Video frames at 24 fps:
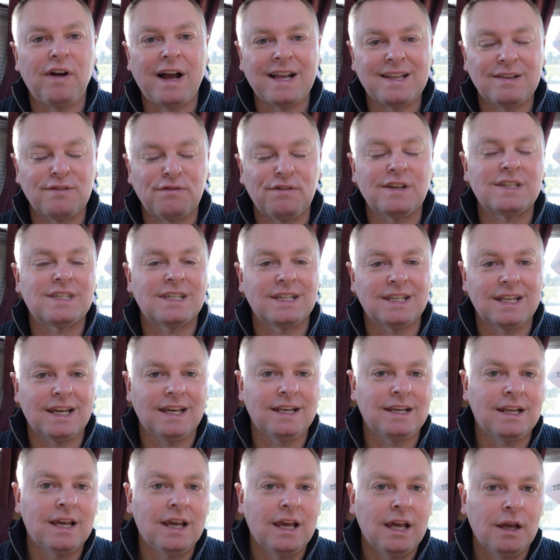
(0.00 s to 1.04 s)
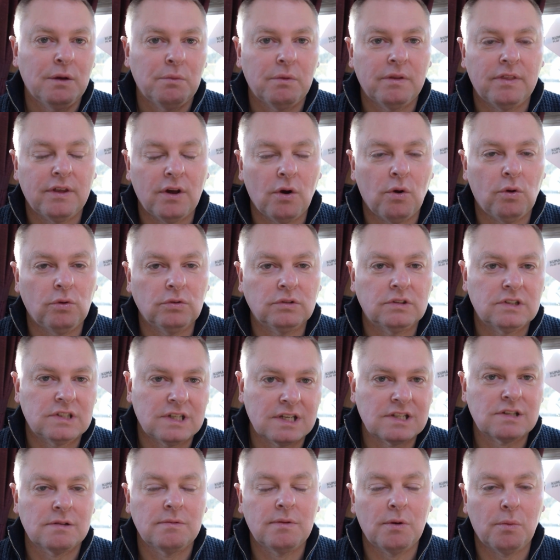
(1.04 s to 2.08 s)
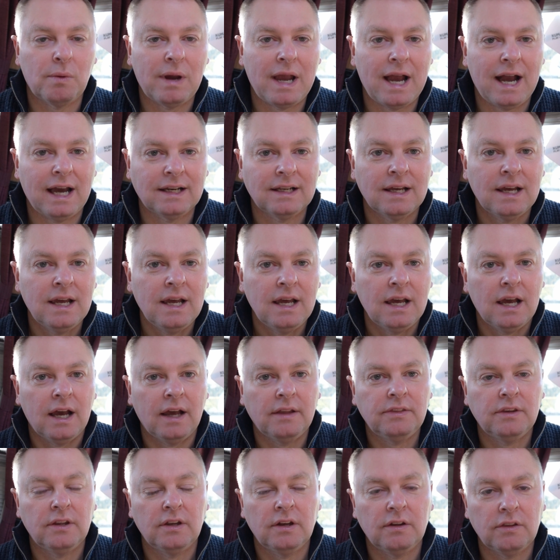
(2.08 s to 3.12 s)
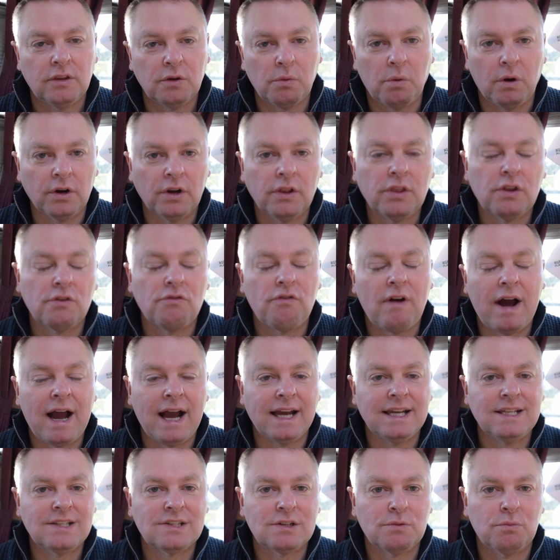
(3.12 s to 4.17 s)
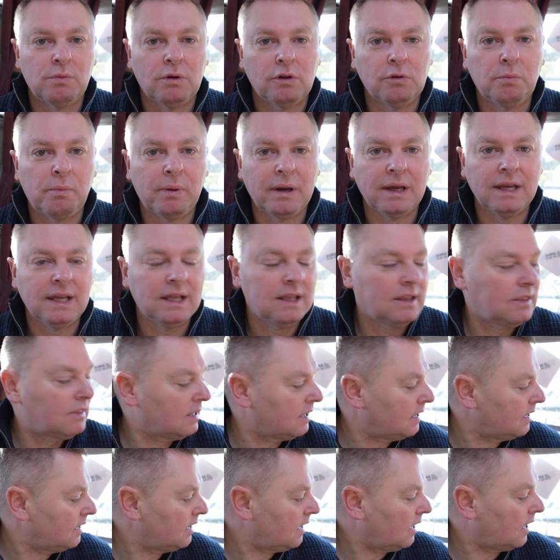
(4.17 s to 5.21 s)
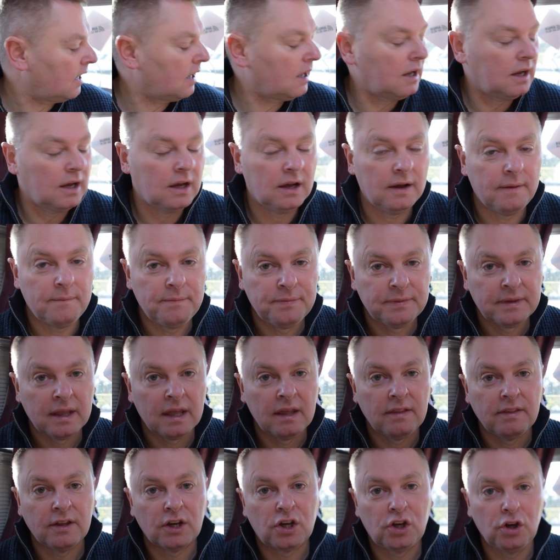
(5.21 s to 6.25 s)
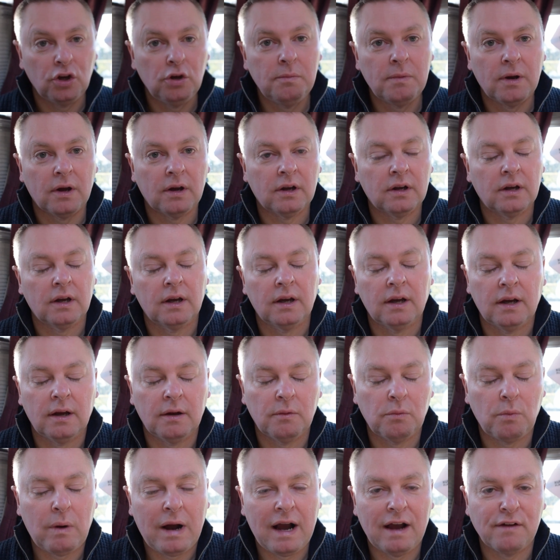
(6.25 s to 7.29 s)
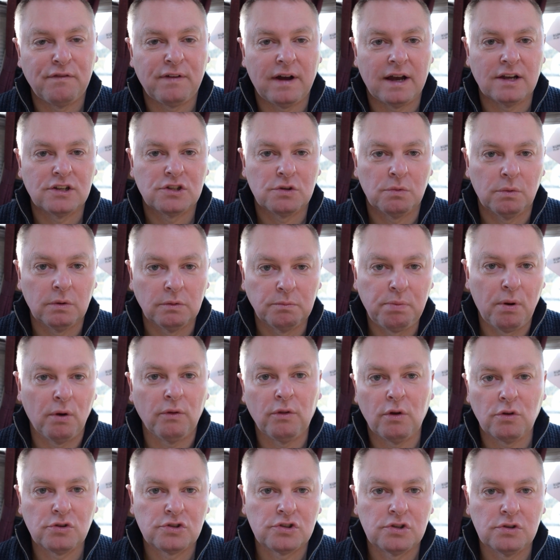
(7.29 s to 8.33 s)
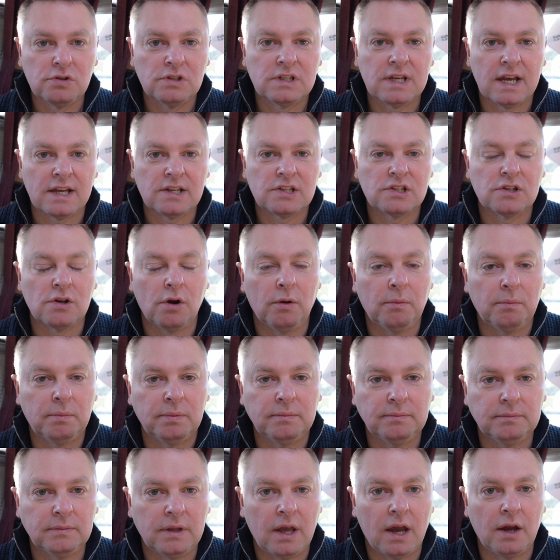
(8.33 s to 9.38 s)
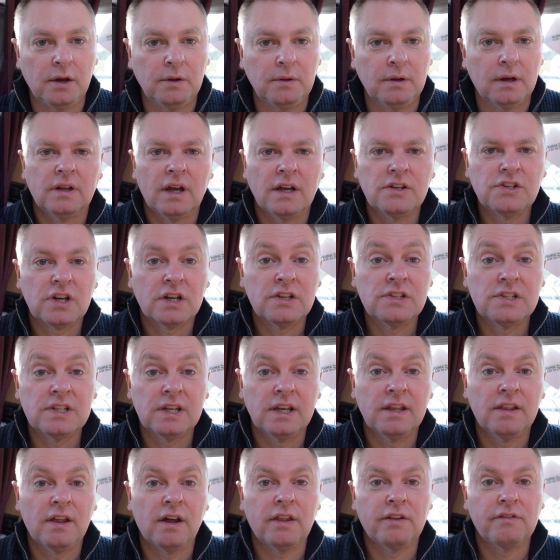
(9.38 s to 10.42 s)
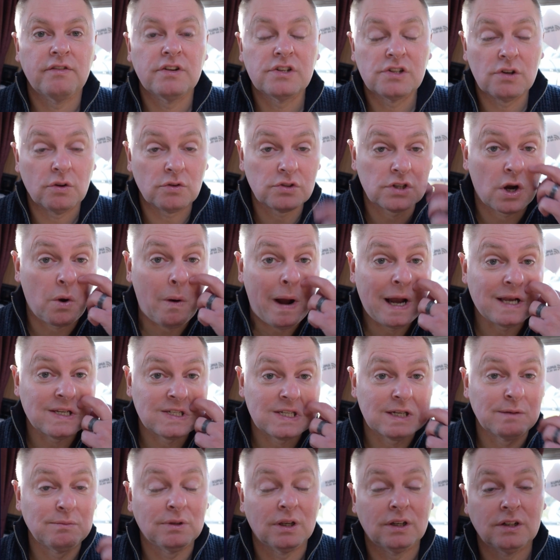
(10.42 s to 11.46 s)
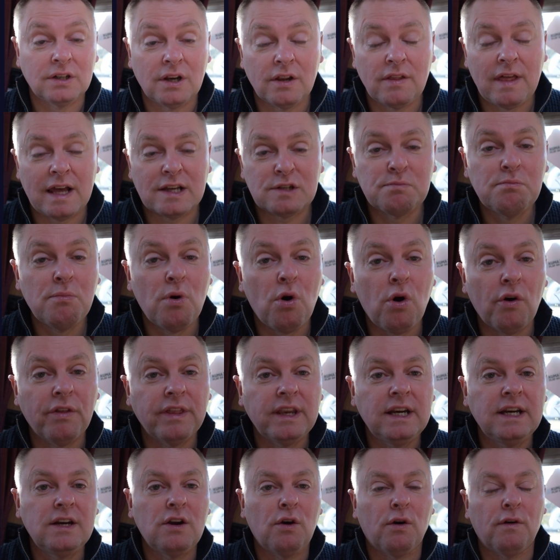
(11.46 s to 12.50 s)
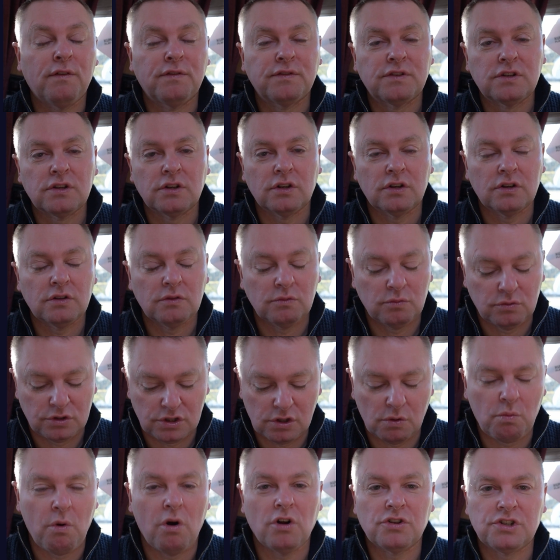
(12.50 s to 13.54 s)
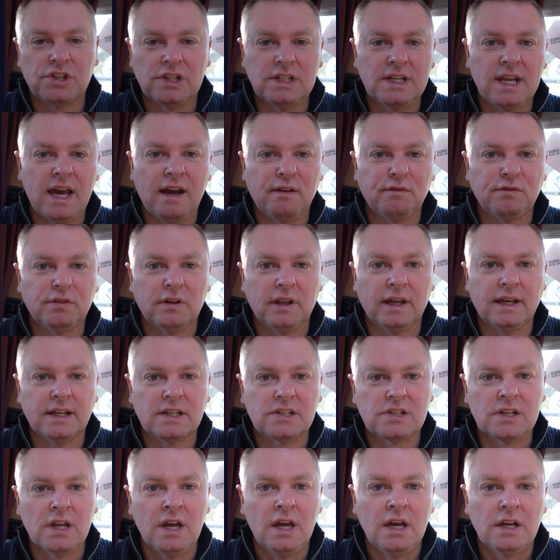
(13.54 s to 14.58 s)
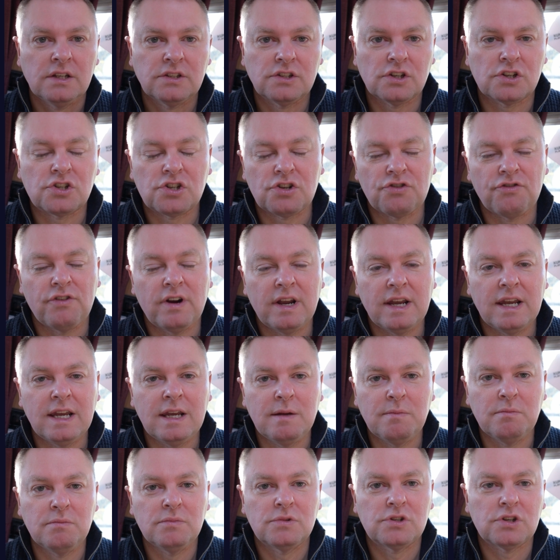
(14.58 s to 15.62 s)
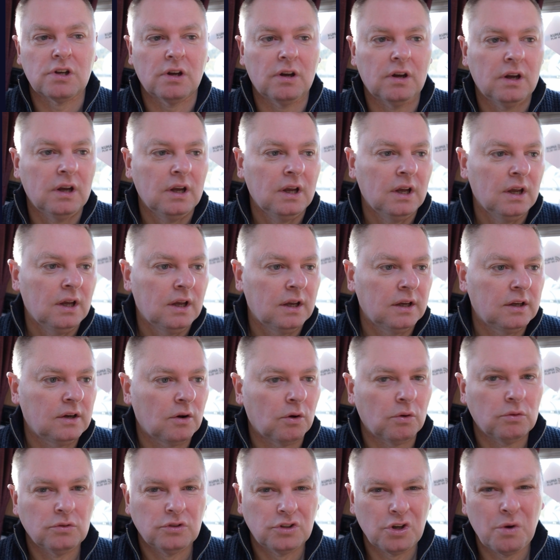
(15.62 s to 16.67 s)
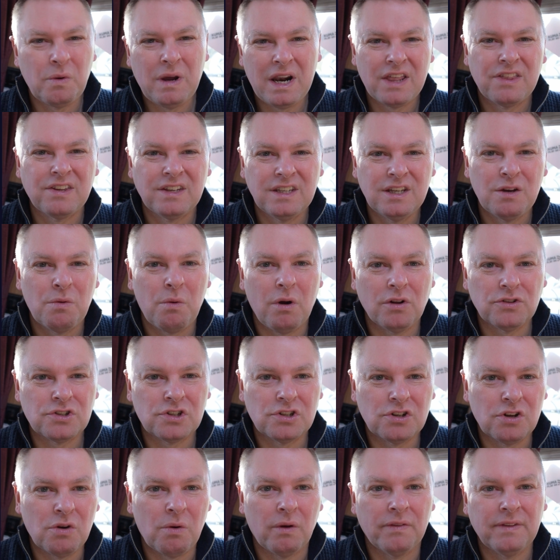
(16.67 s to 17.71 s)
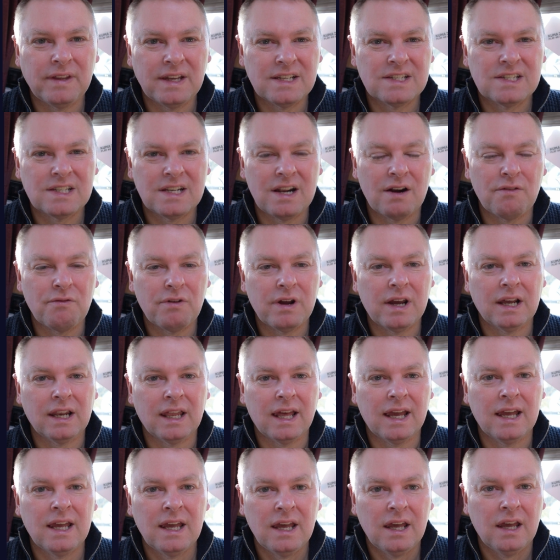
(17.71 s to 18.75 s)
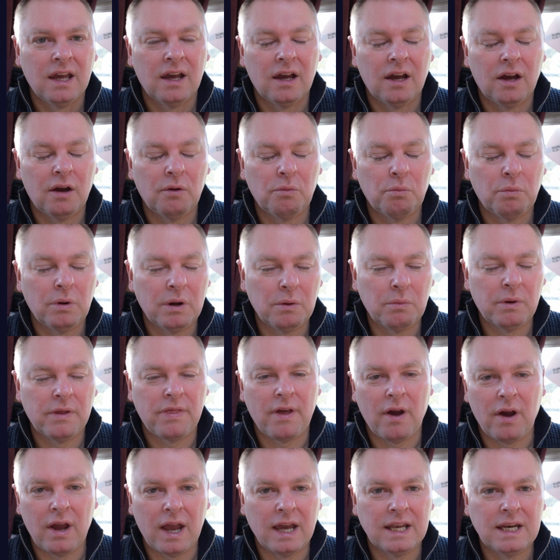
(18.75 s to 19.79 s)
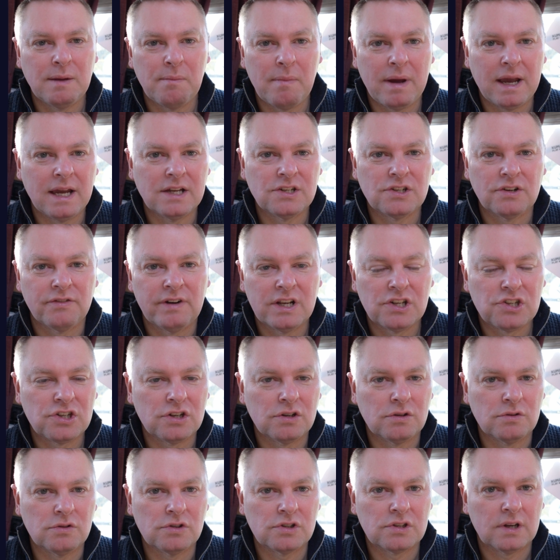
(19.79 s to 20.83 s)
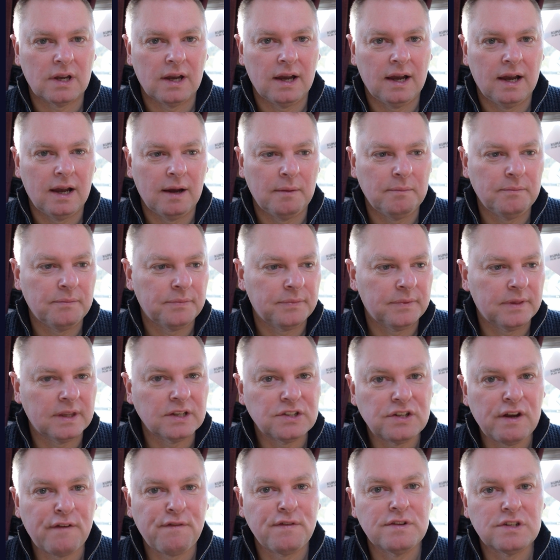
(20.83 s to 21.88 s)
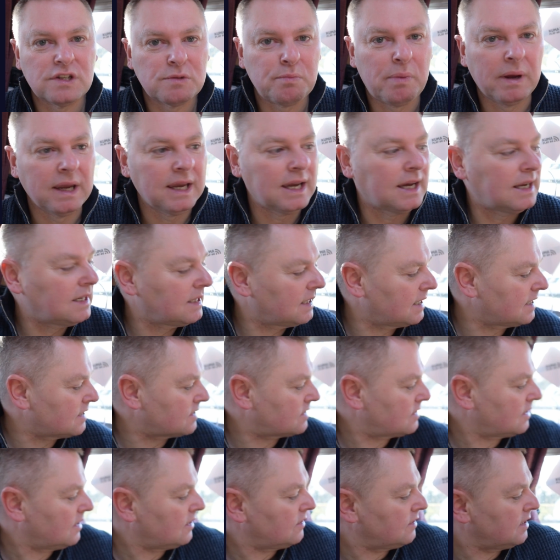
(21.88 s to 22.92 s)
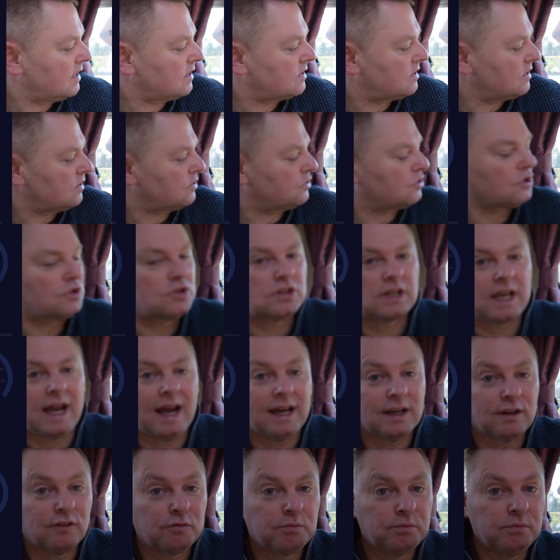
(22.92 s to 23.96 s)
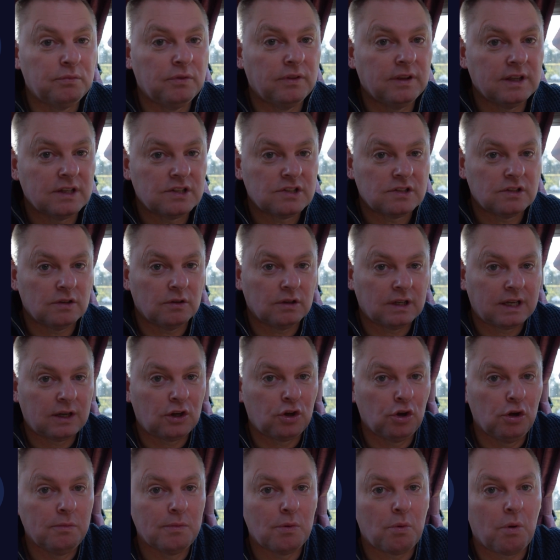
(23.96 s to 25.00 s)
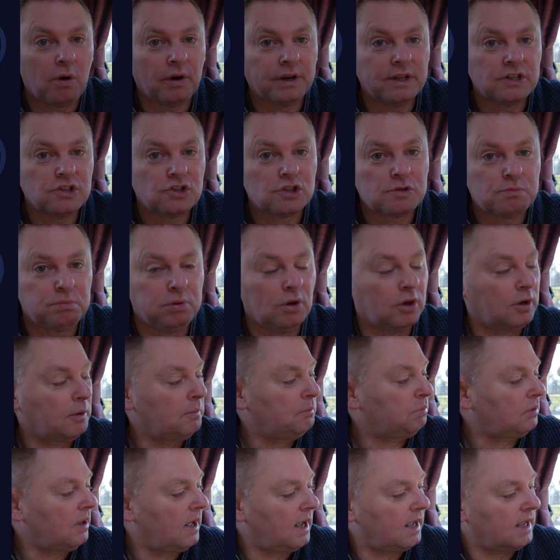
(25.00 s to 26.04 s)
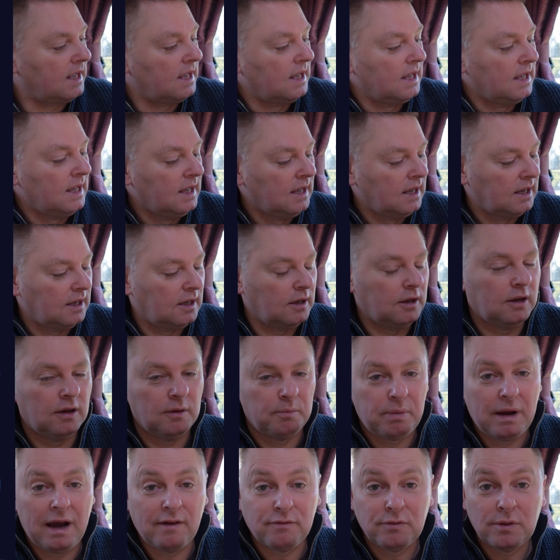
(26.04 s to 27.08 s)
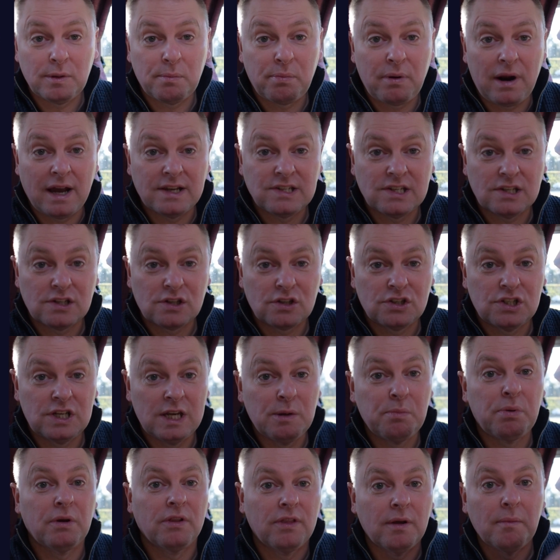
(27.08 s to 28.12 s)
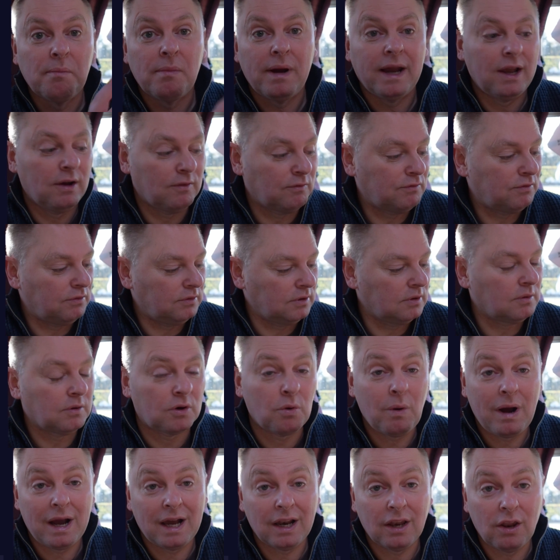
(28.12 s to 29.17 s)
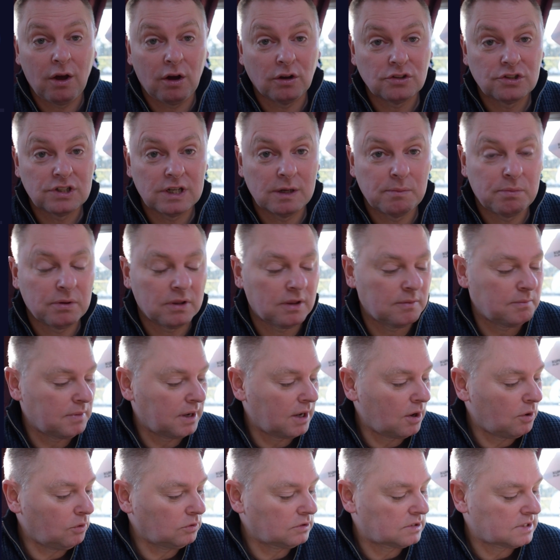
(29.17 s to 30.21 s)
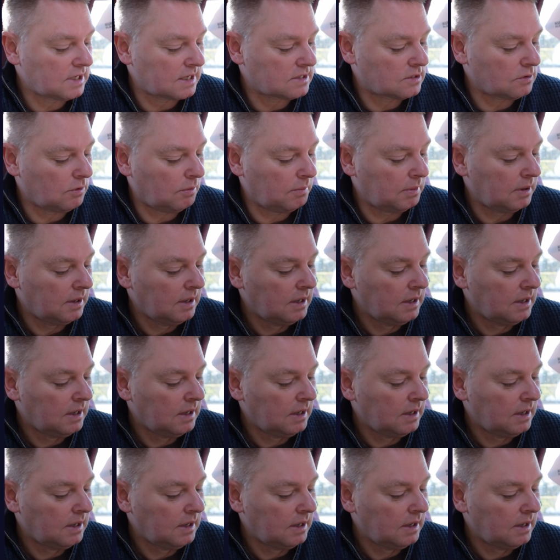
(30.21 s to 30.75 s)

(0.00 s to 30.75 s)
fitted in with the old system that we had, and the one on the right will be the Kuma Wi-Fi. So we'll put those two tests up now. As you can see there, the results are quite similar. Now that's more than enough to watch your Netflix, to stream, to, you know, do anything you want to do on the internet really, without any major issues. The difference being is that this is just kind of, this Kuma one is just plug and play. Apart from the price, it's cheaper than my, well, quite a lot cheaper than my old setup,